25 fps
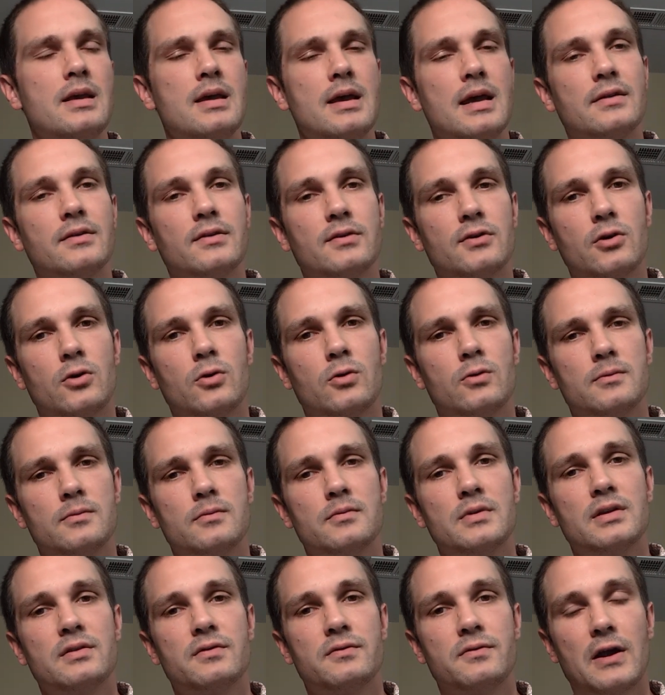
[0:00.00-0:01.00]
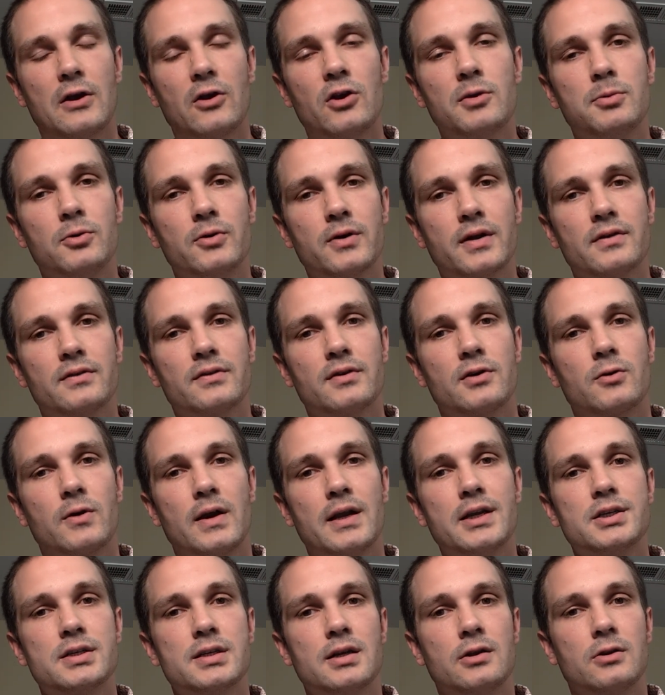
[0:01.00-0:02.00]
And so this variable
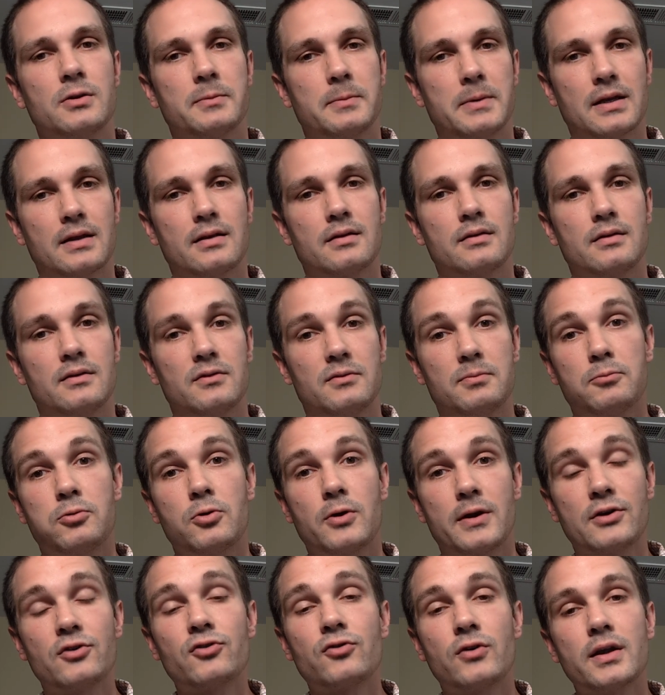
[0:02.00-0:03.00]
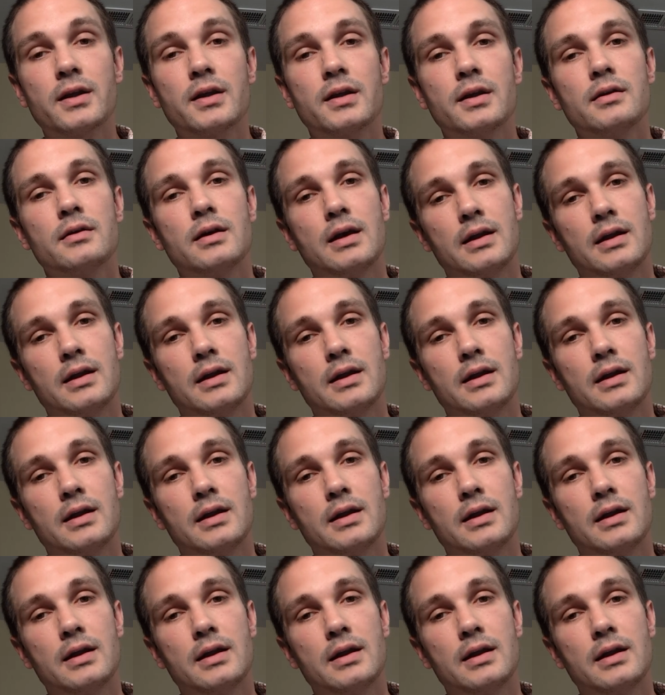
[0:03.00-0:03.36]
consideration element is pretty tricky,